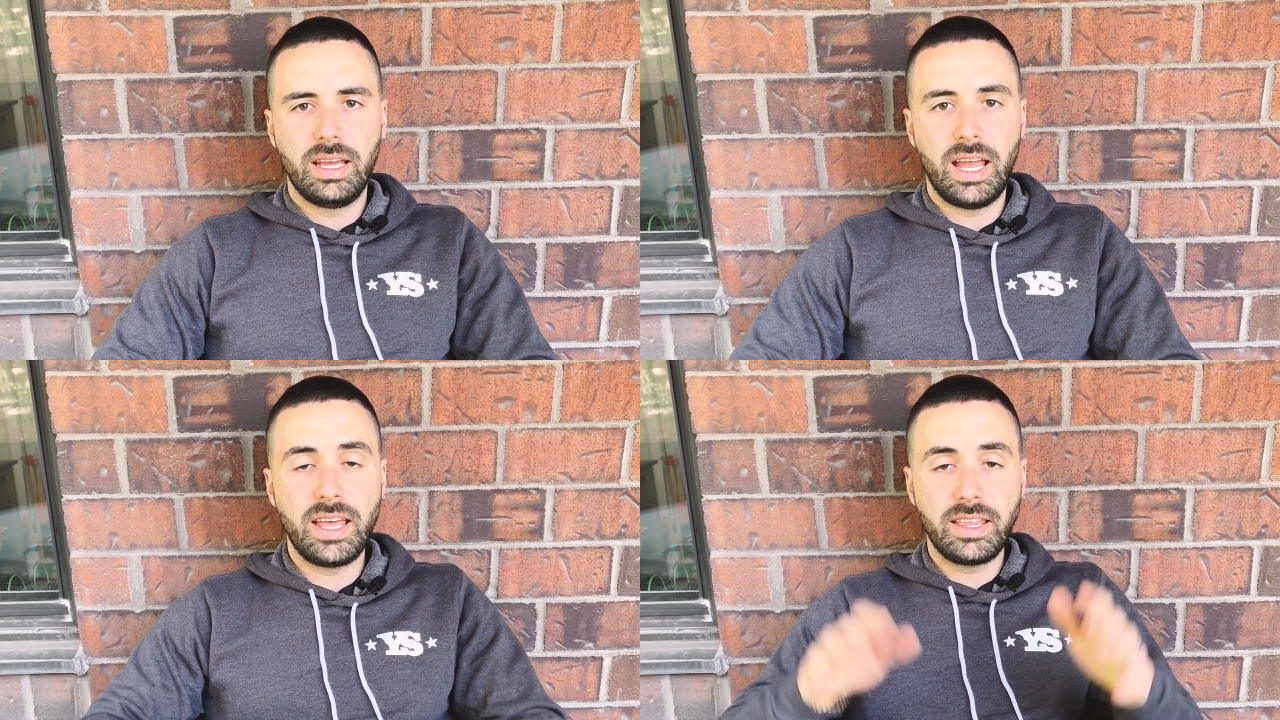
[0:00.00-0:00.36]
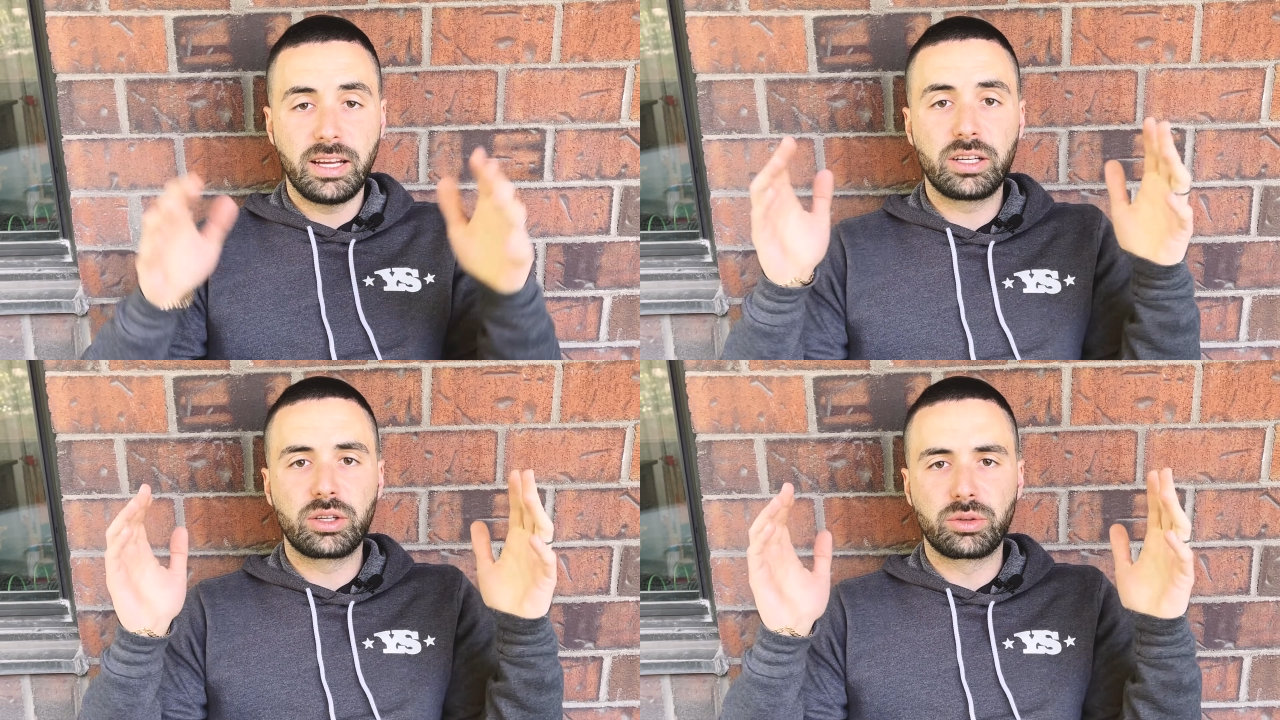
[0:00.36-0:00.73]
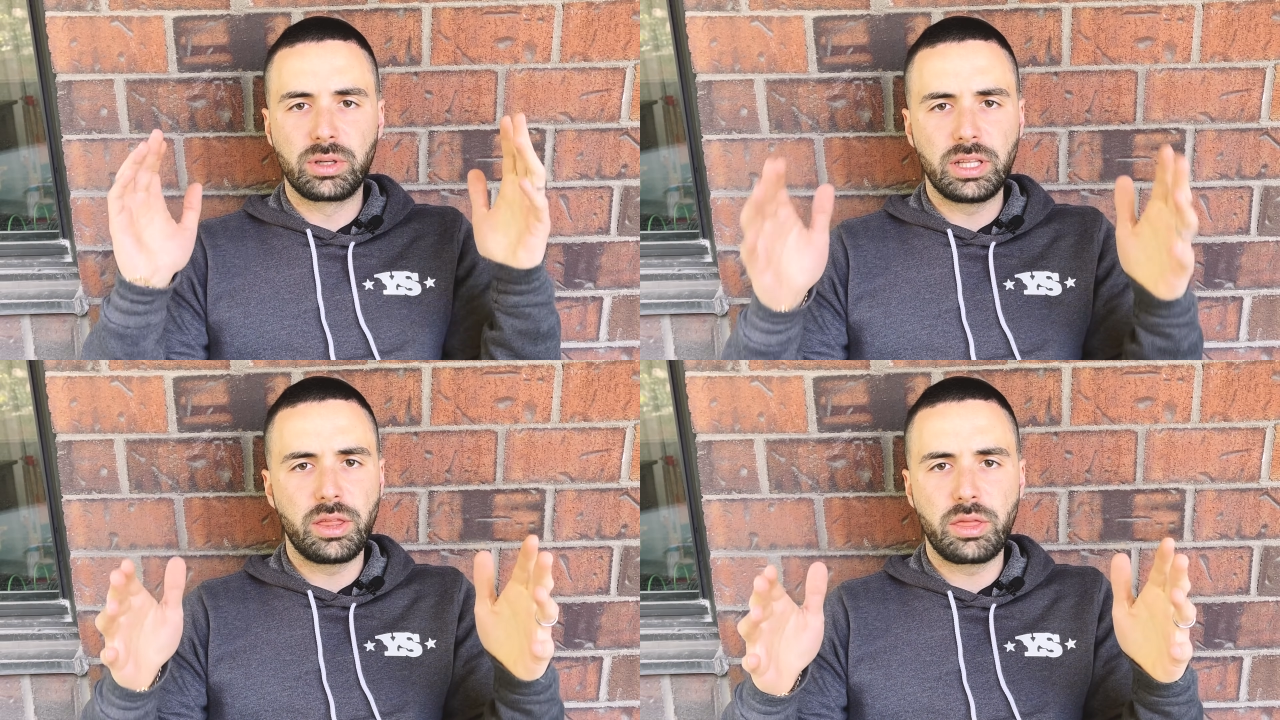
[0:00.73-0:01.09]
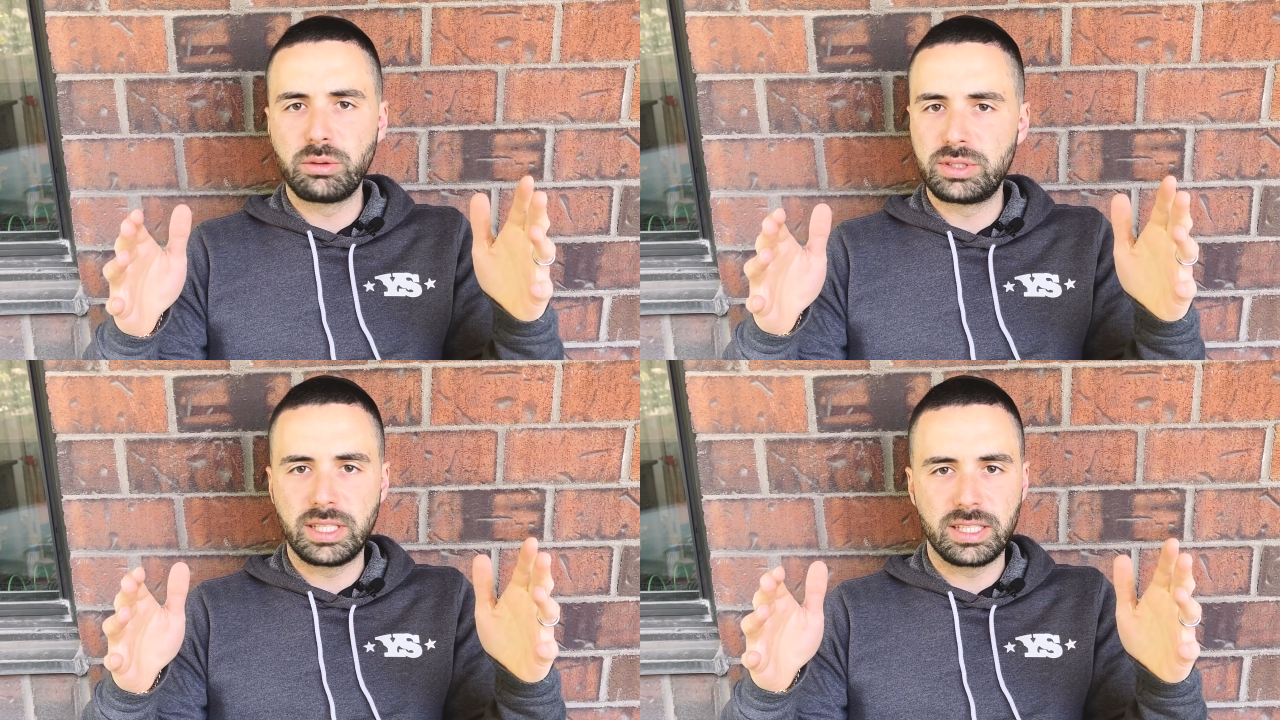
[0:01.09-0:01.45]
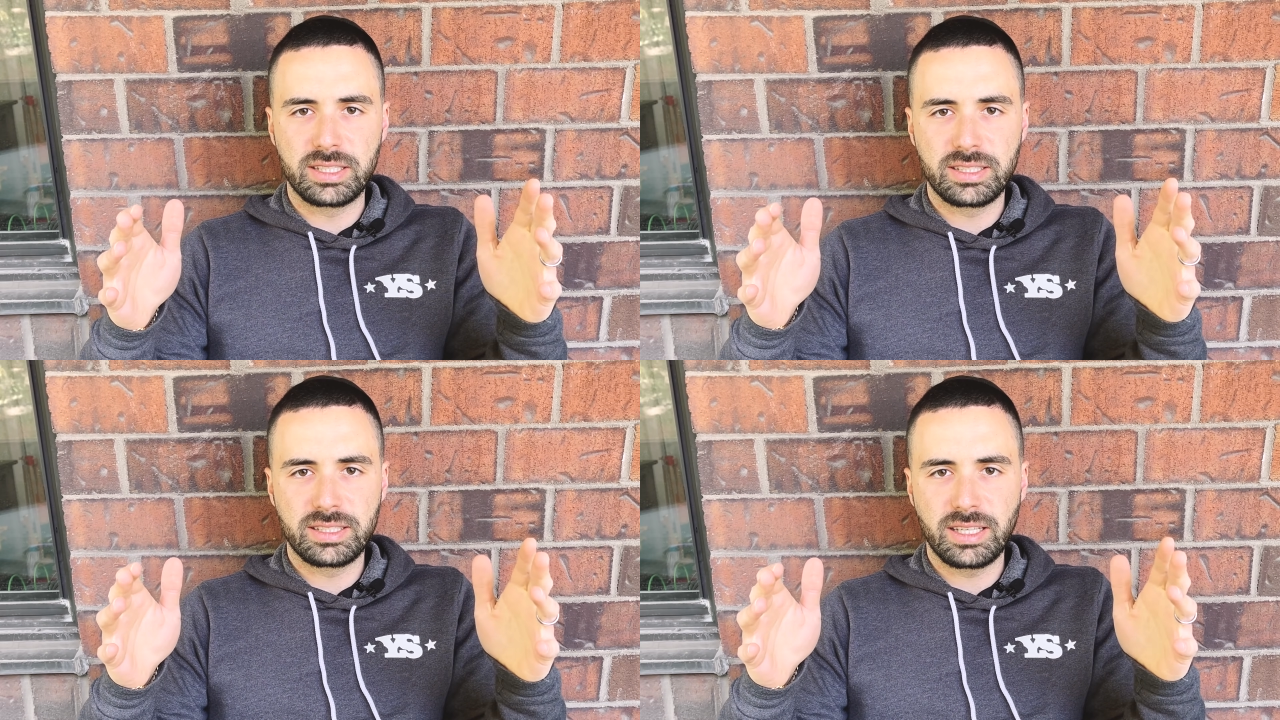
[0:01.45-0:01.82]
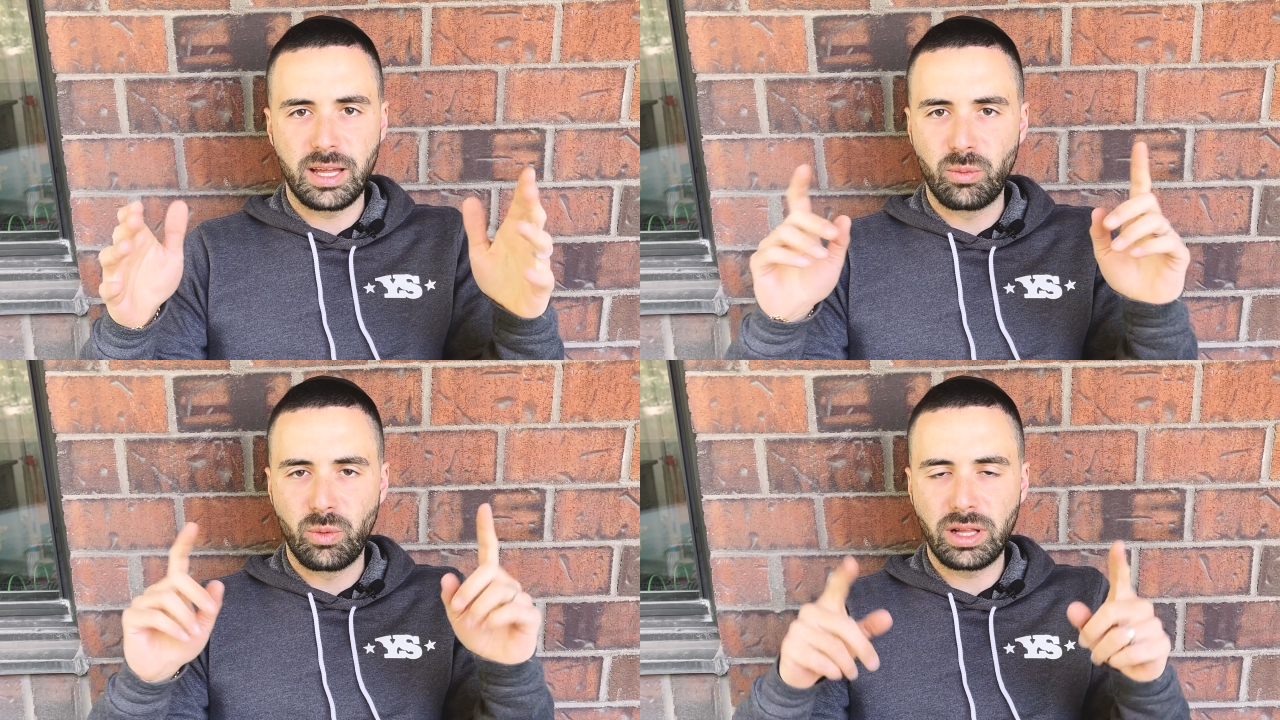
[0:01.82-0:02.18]
Hey there, grill enthusiasts,
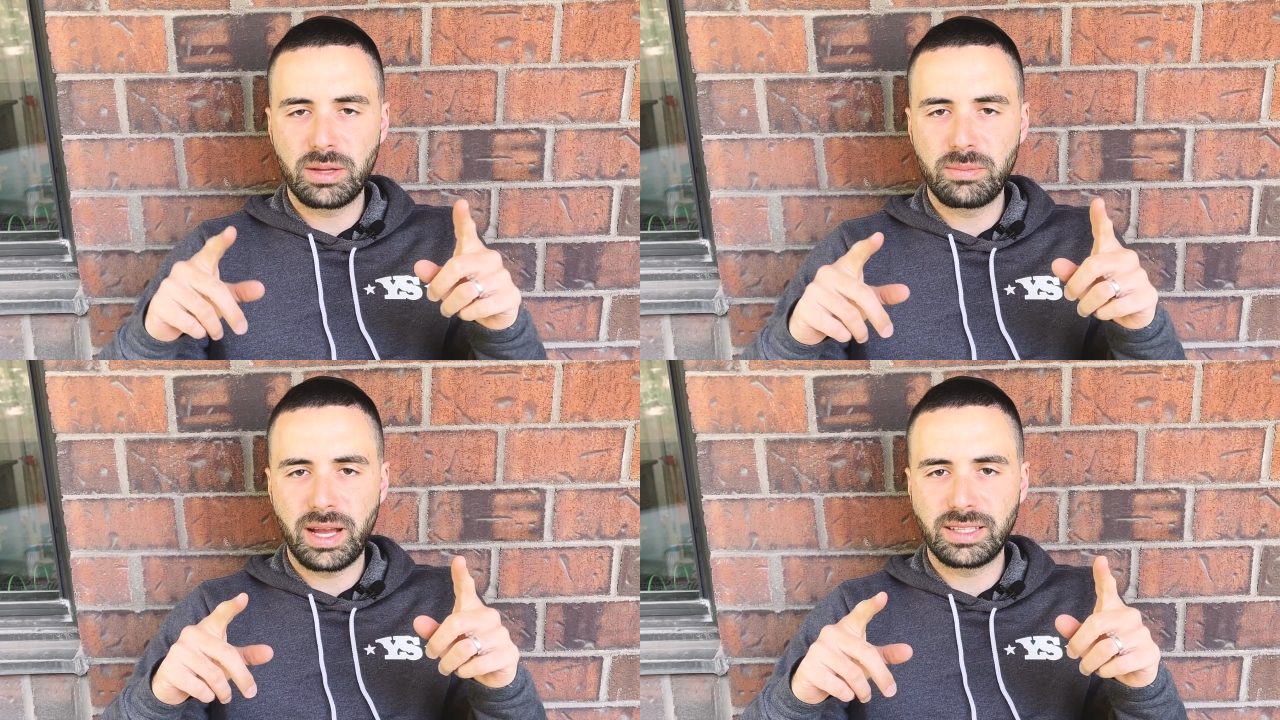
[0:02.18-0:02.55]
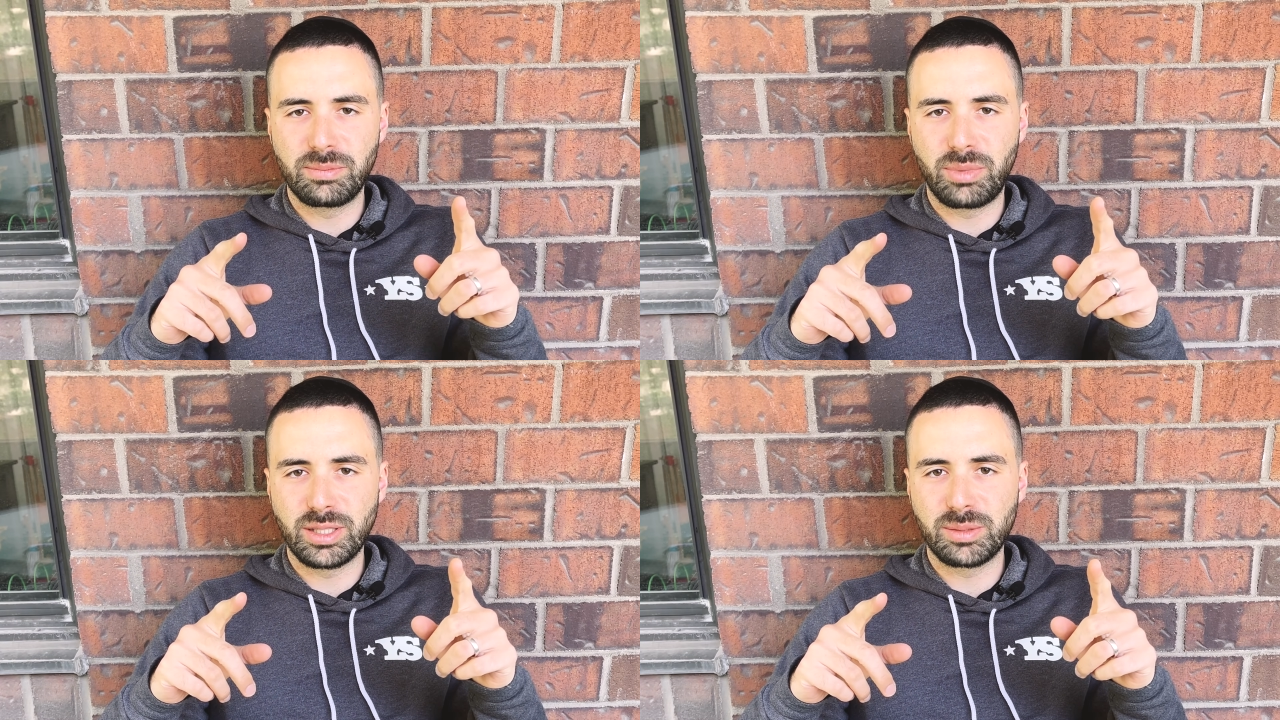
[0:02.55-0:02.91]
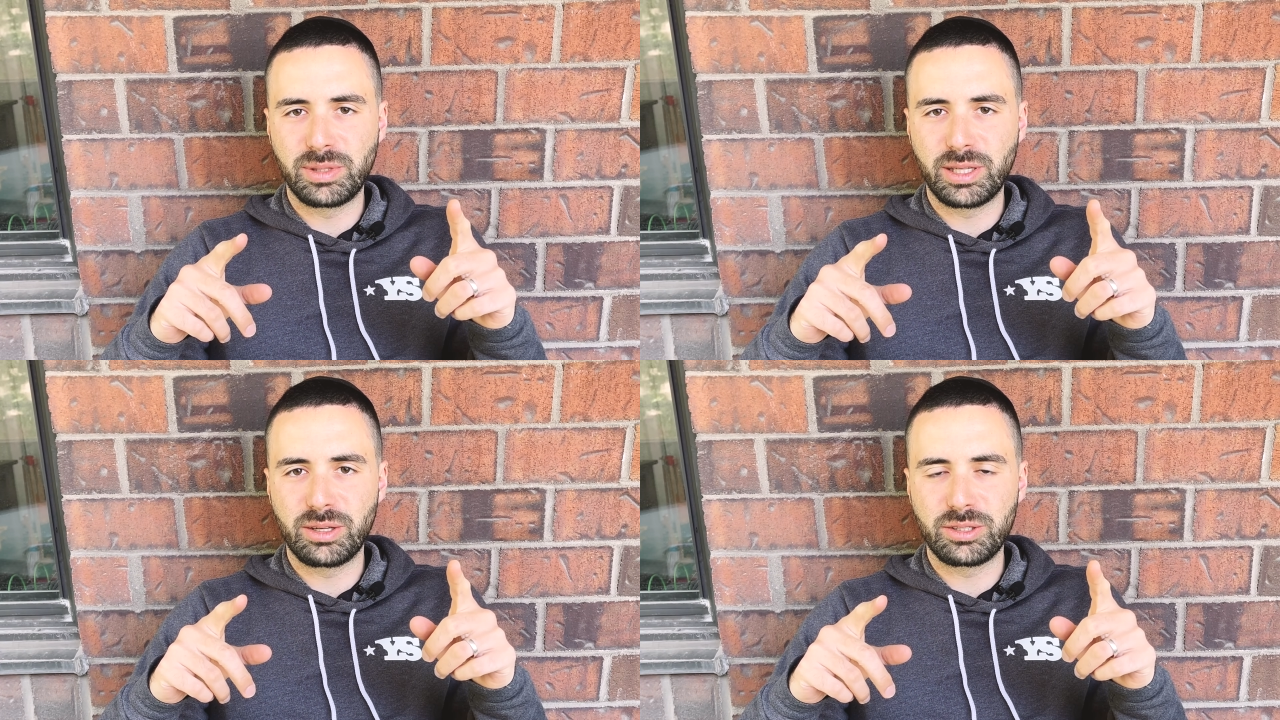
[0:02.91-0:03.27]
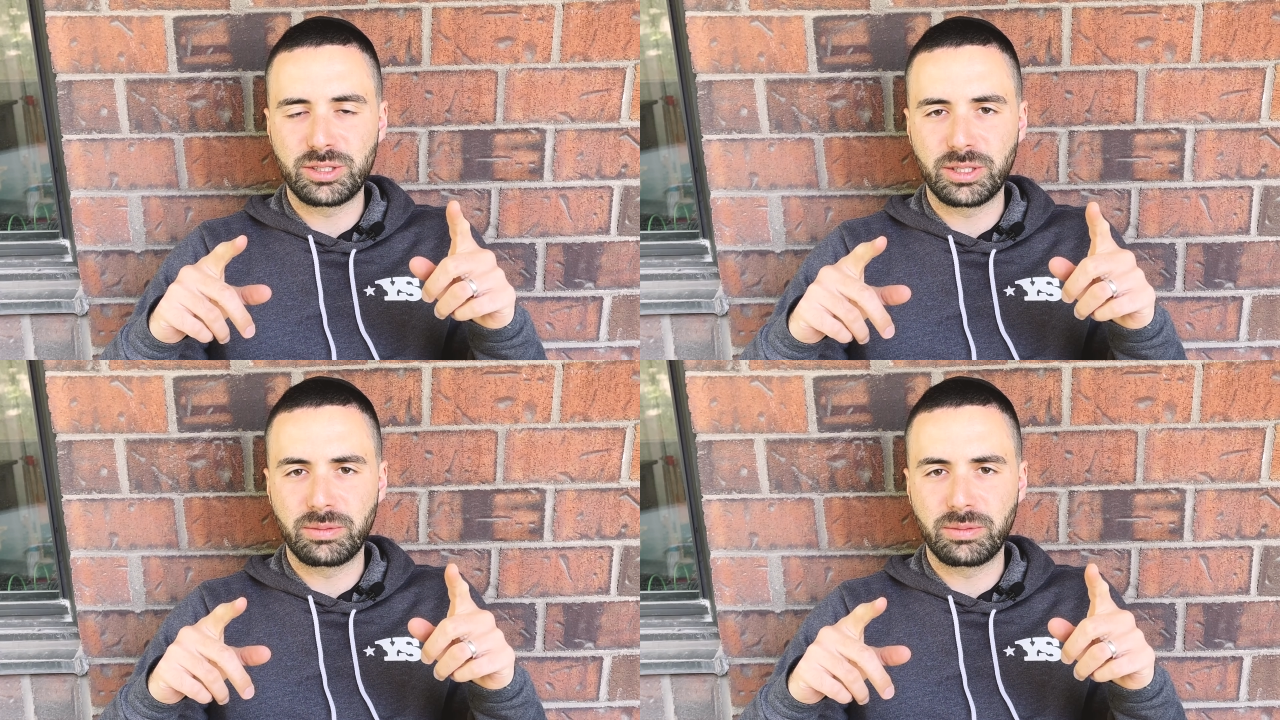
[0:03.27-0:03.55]
and welcome back to Impossibly Kosher.